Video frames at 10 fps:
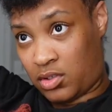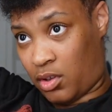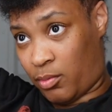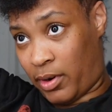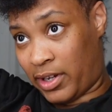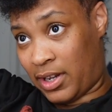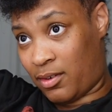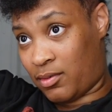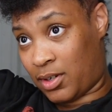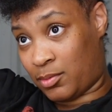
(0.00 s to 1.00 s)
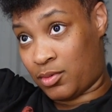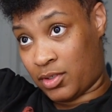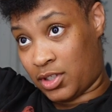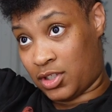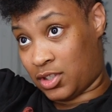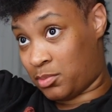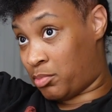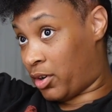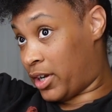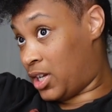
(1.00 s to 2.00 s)
So right now what I'm doing is just
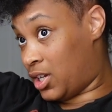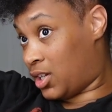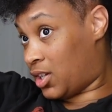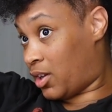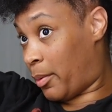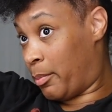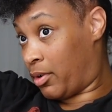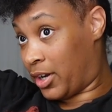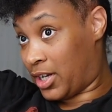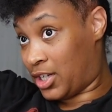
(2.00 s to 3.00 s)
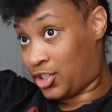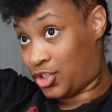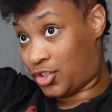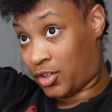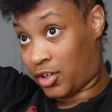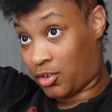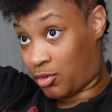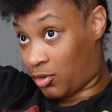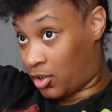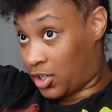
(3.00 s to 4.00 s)
braiding a braid straight
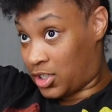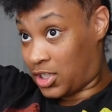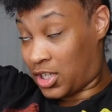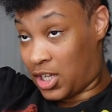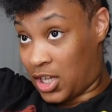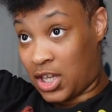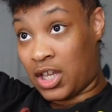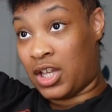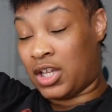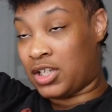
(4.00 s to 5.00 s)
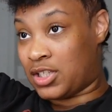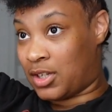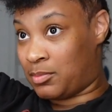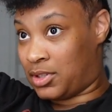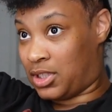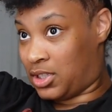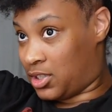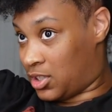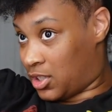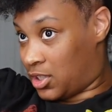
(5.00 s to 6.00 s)
across, something
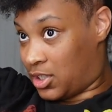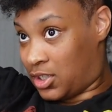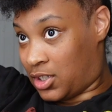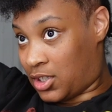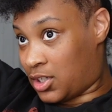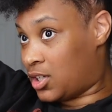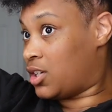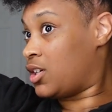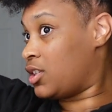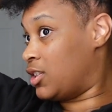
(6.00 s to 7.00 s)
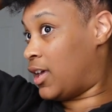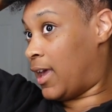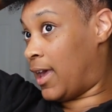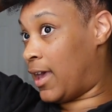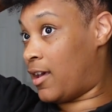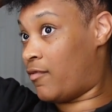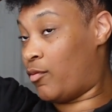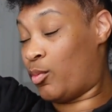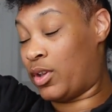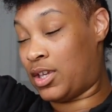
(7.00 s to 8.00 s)
to hook the half
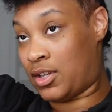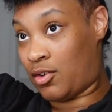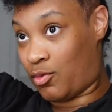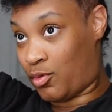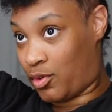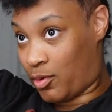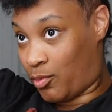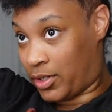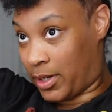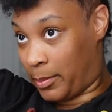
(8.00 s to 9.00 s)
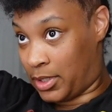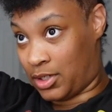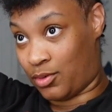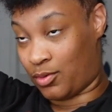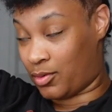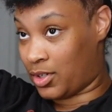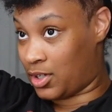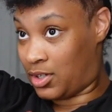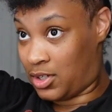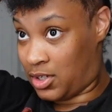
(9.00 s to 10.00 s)
wig on when I put it on.
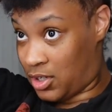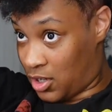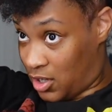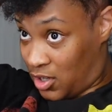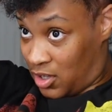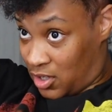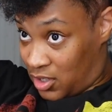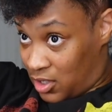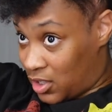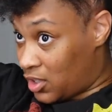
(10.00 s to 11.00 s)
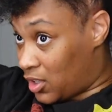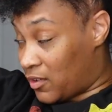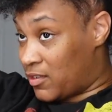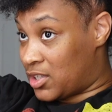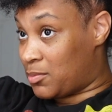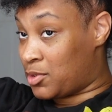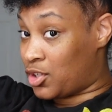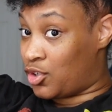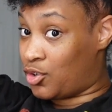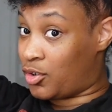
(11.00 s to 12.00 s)
Give it some
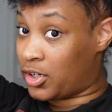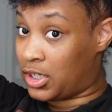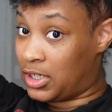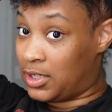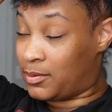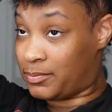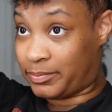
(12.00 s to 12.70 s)
security.